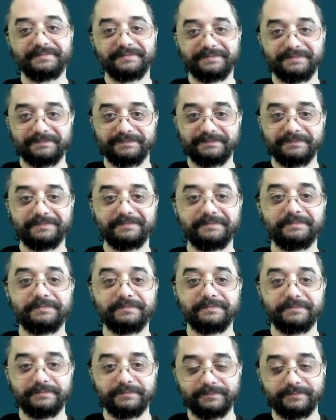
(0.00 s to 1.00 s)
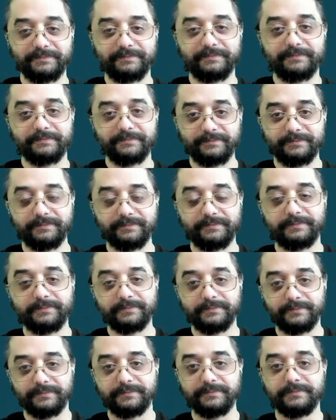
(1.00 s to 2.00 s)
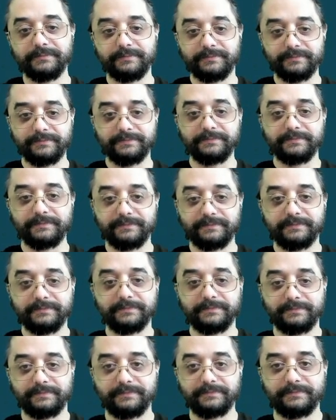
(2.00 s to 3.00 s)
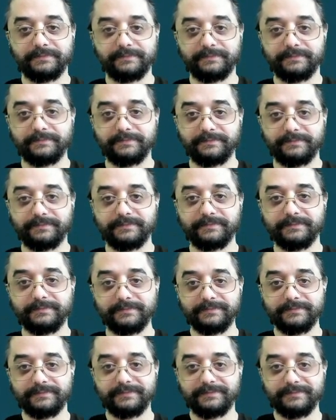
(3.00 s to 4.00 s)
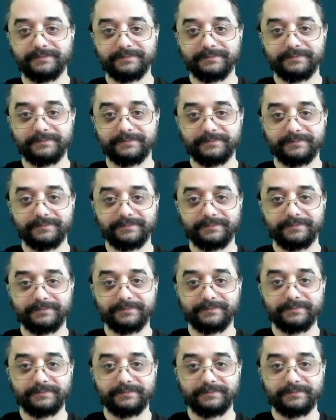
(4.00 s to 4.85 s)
(not speaking)